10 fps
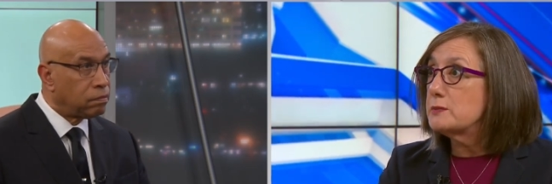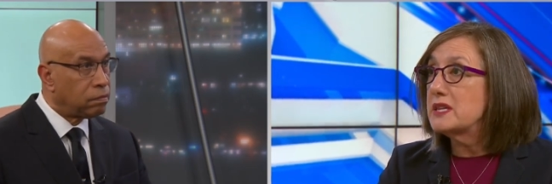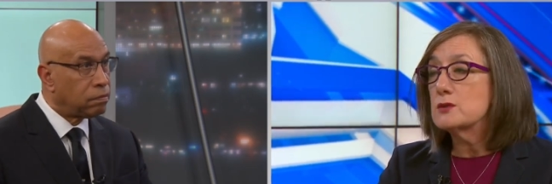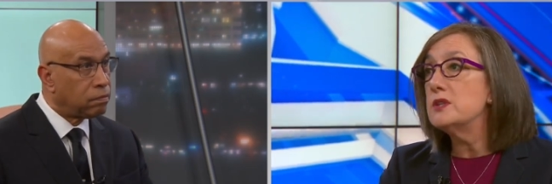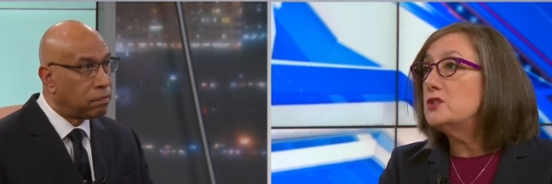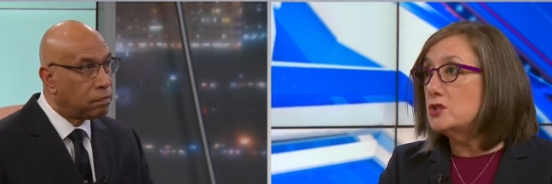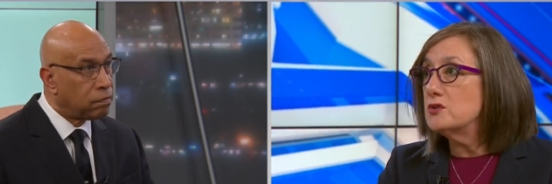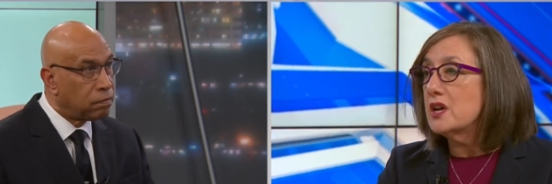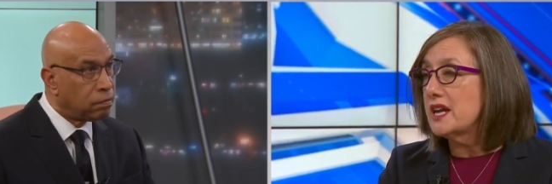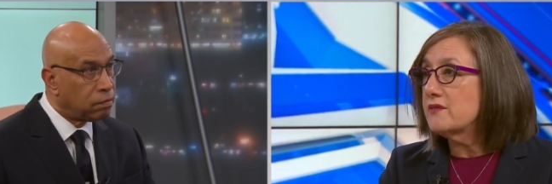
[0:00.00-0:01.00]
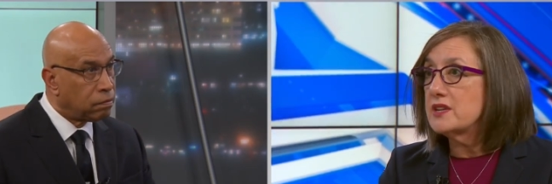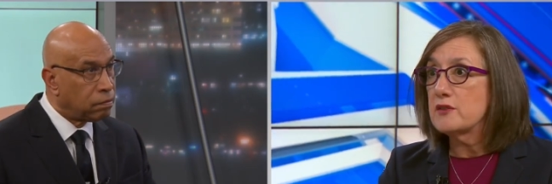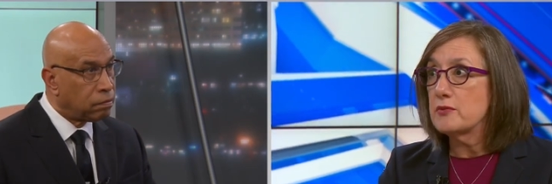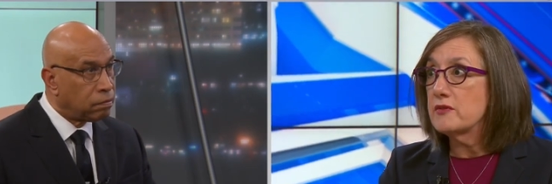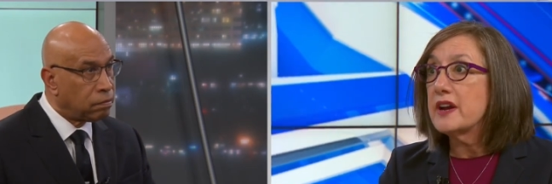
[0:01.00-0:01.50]
Speaker 1: because we do not have
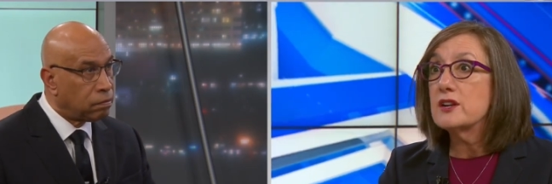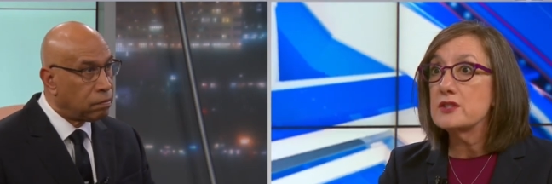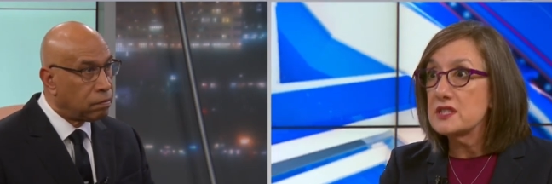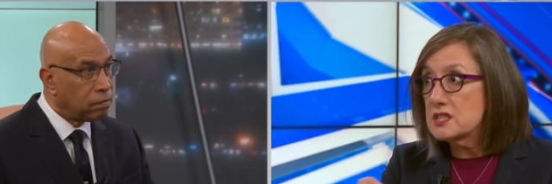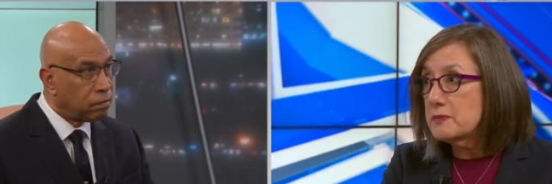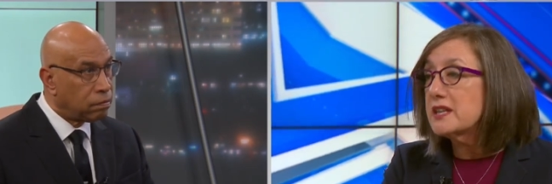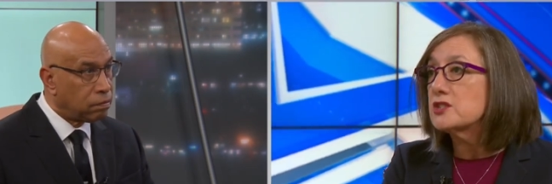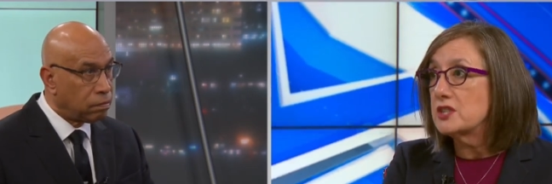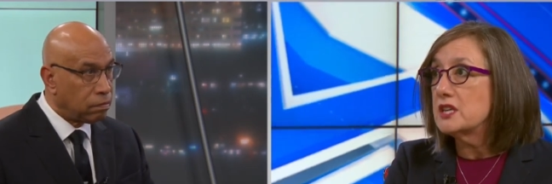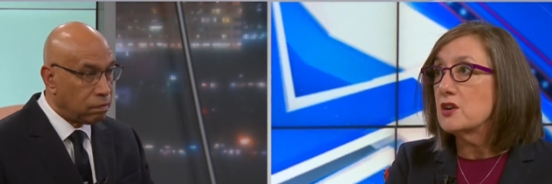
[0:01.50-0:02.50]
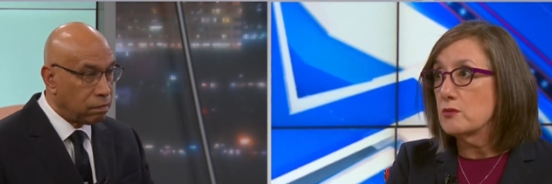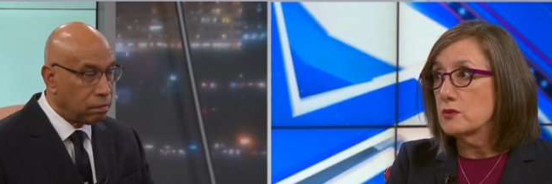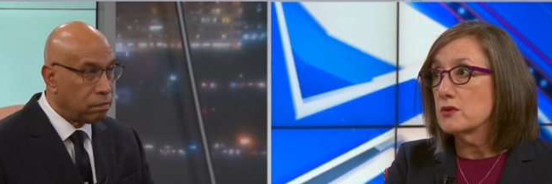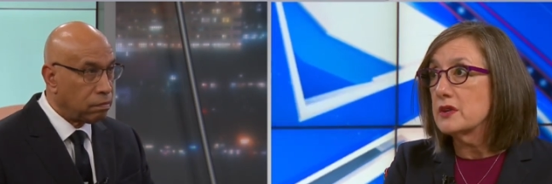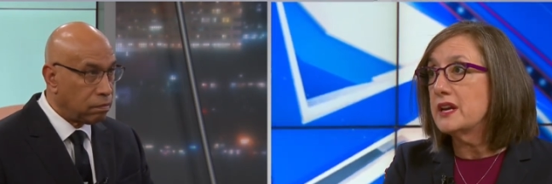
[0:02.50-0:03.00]
enough providers, especially in our
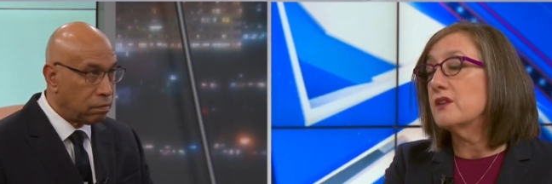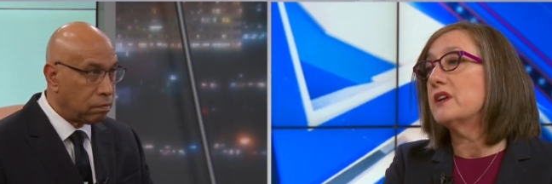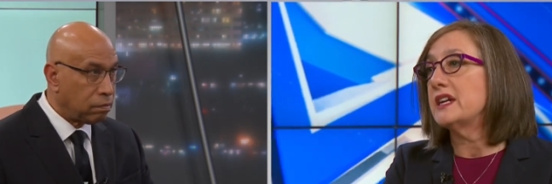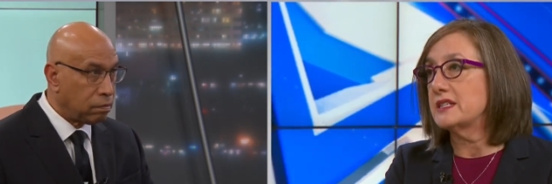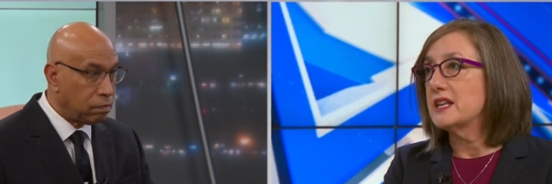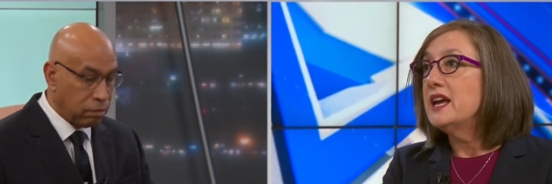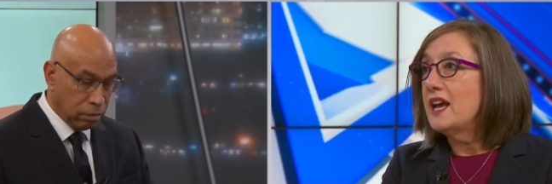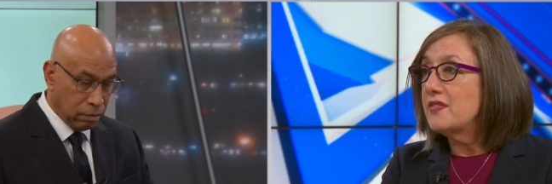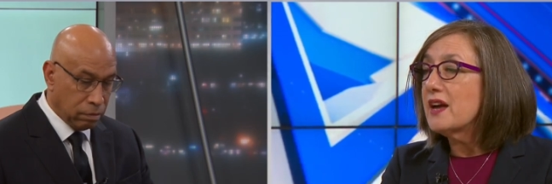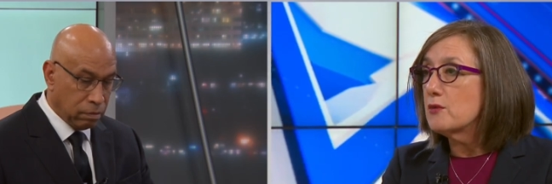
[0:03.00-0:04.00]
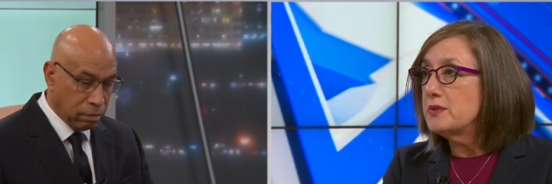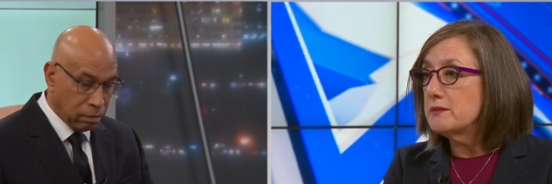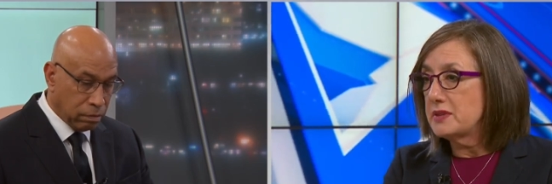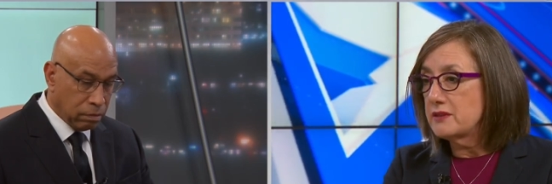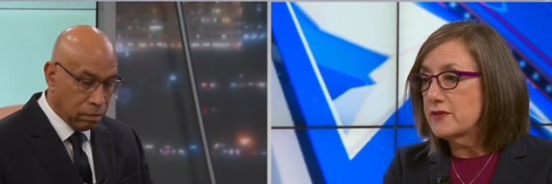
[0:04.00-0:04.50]
rural areas. And that will be a
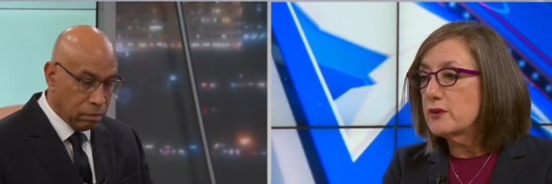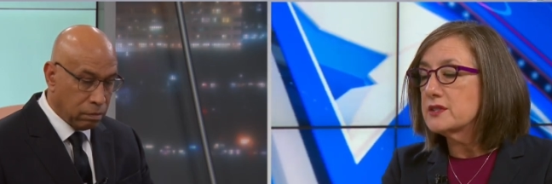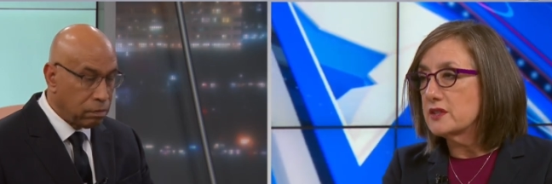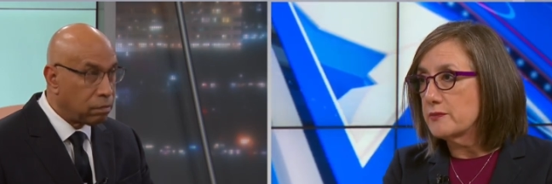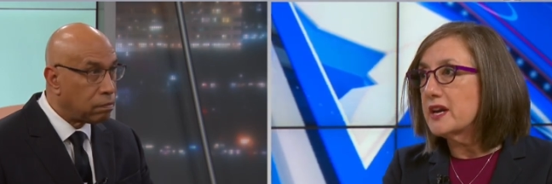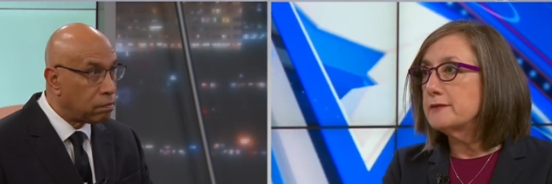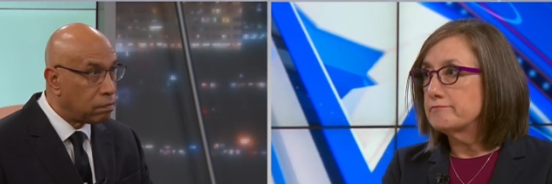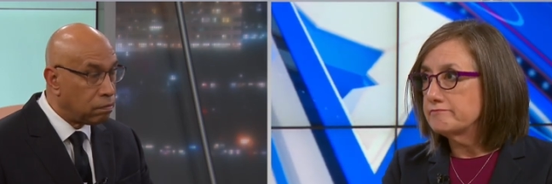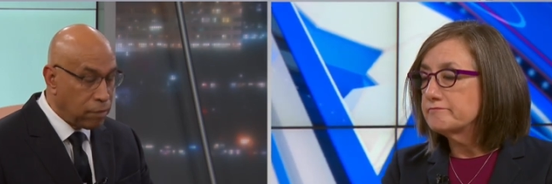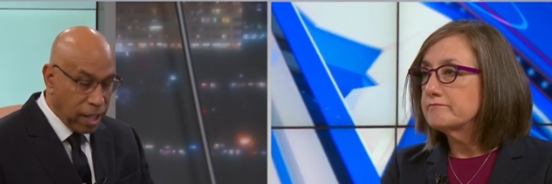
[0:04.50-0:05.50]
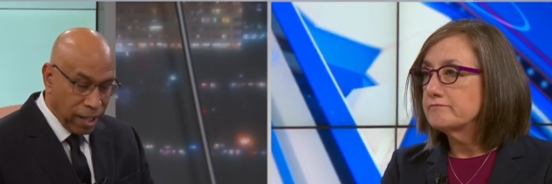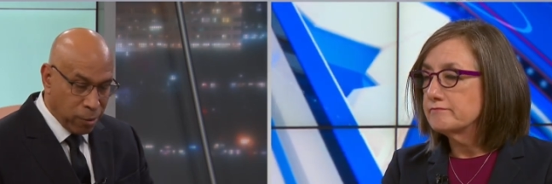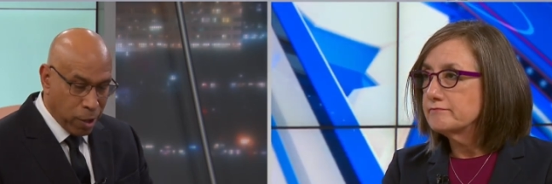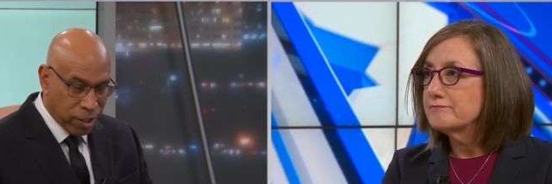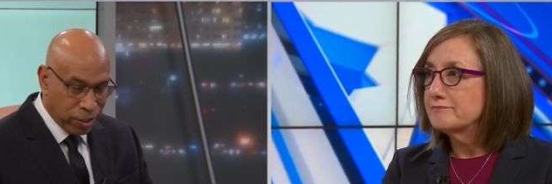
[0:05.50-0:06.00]
big focus of mine.
Speaker 2: In
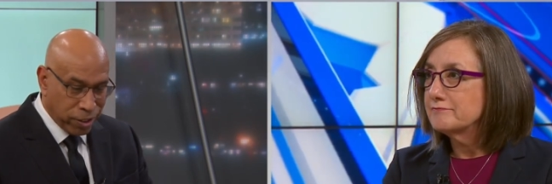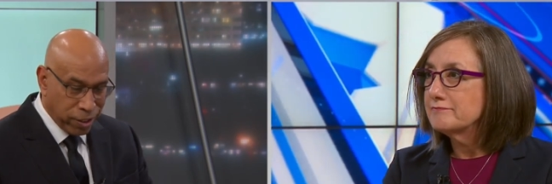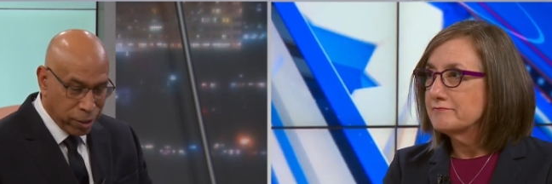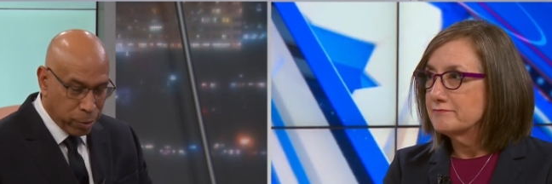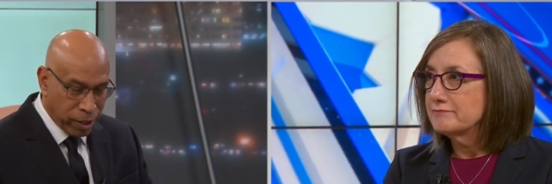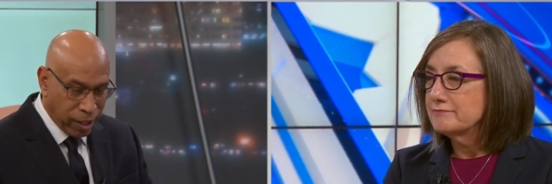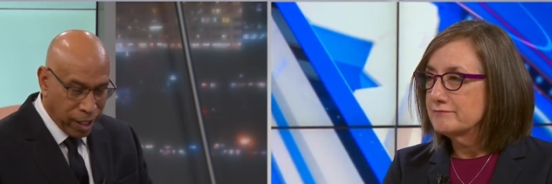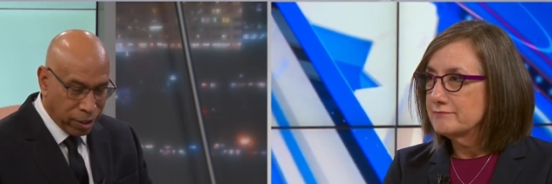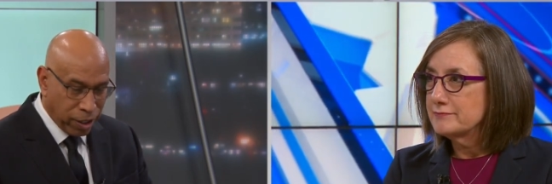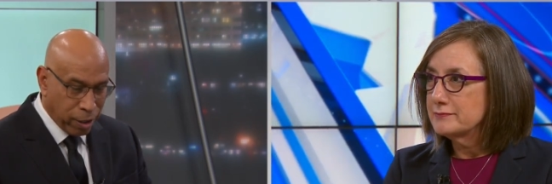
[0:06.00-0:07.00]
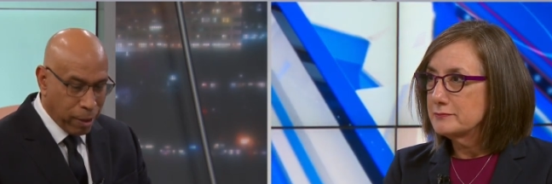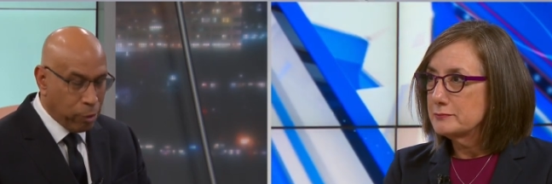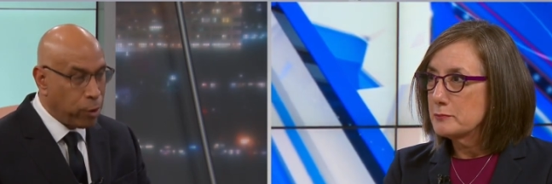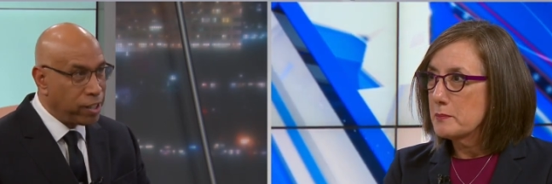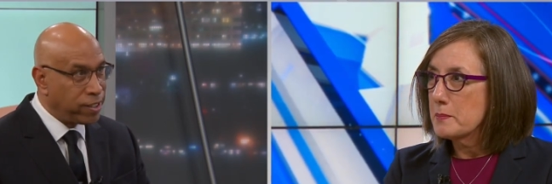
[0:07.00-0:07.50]
Washington, there's been a lot of talk about
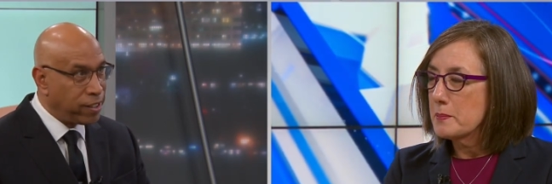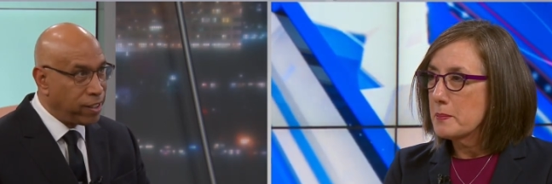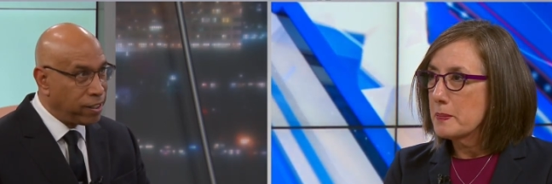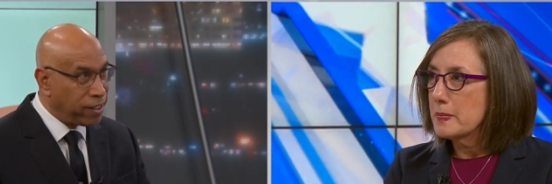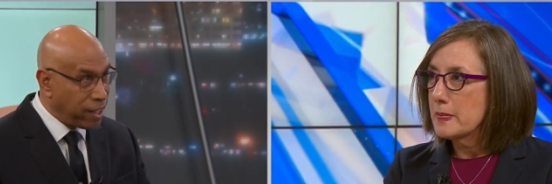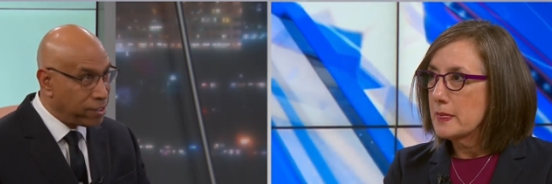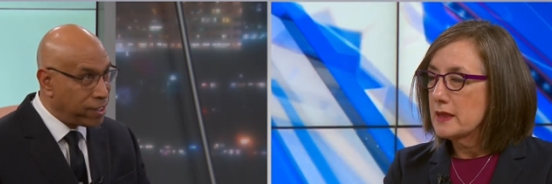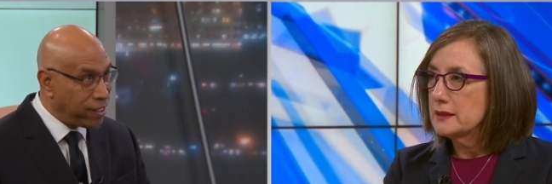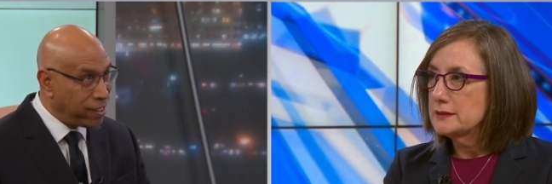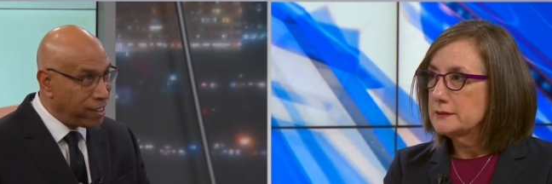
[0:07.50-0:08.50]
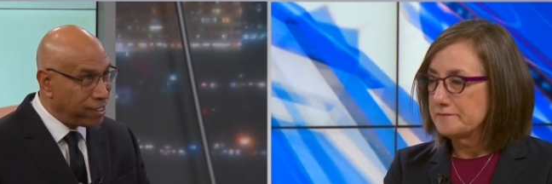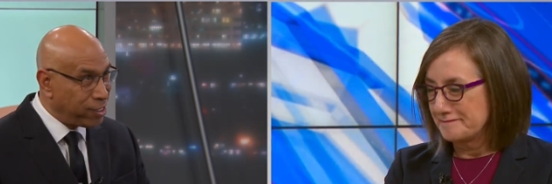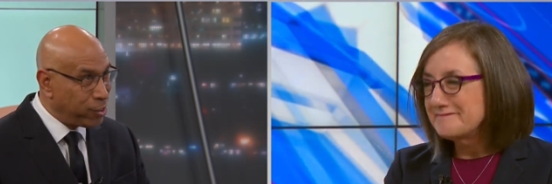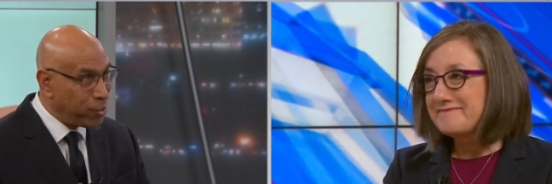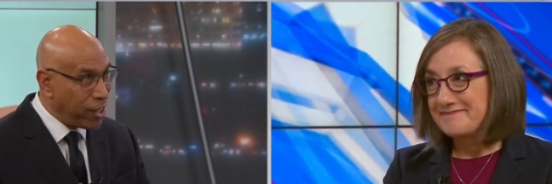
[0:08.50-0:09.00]
raising the debt ceiling to